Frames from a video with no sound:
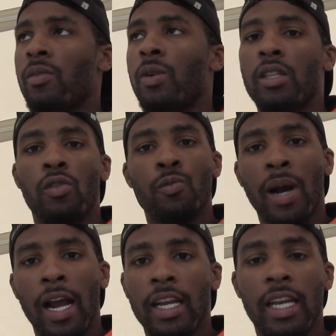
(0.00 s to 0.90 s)
Whether you
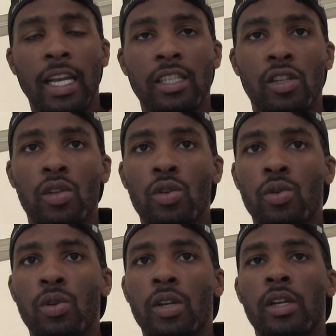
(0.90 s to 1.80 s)
Maya
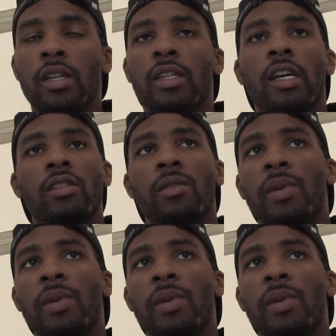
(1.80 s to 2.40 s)
Angelou, Nelson